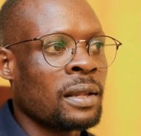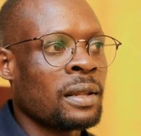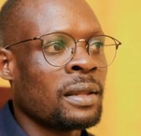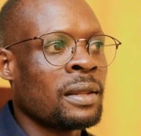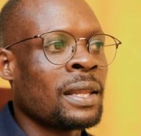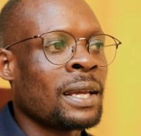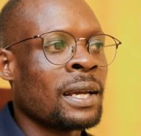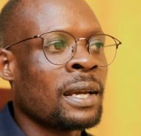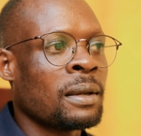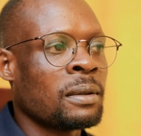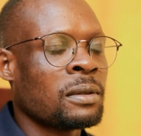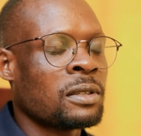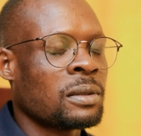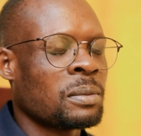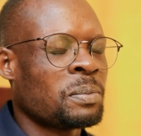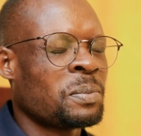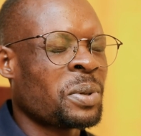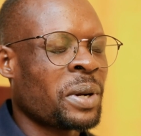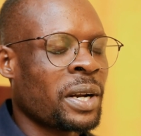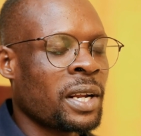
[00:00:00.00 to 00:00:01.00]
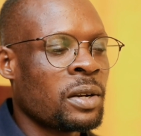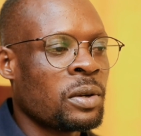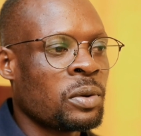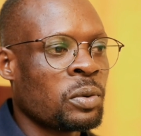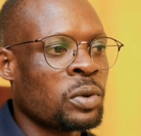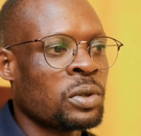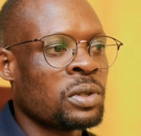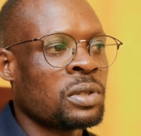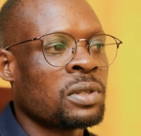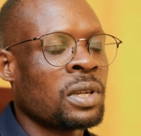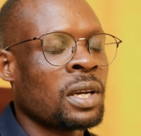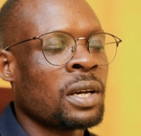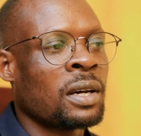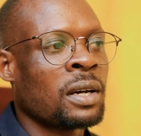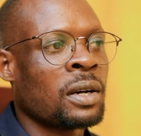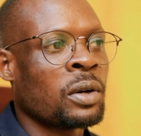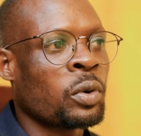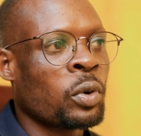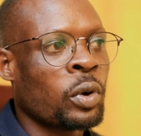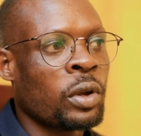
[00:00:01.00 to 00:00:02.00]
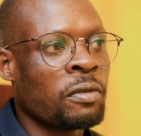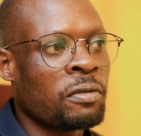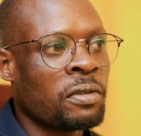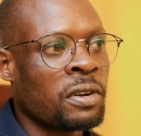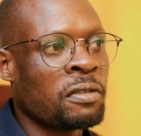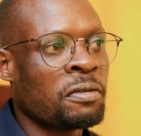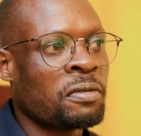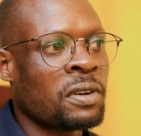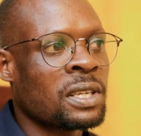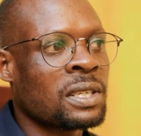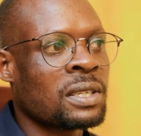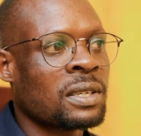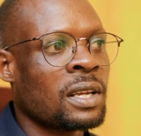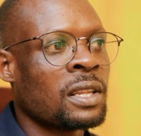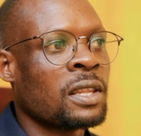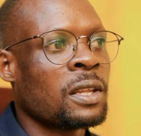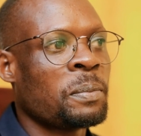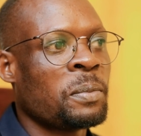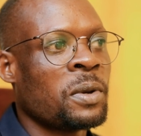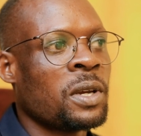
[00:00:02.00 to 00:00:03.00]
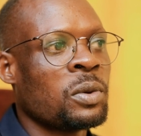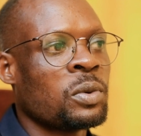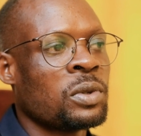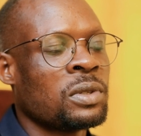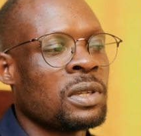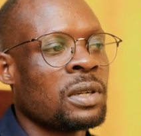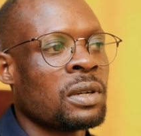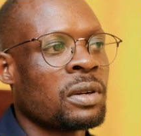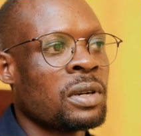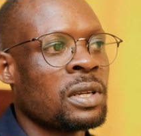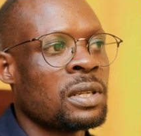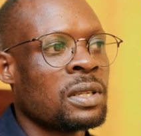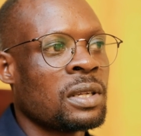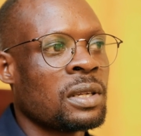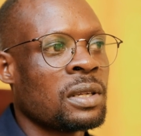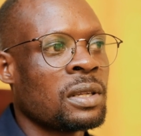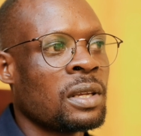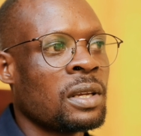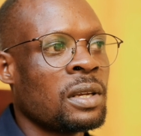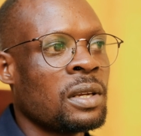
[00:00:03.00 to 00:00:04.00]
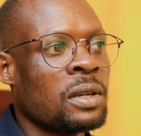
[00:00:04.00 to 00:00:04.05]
the thread was growing very fast and the pain was increasing.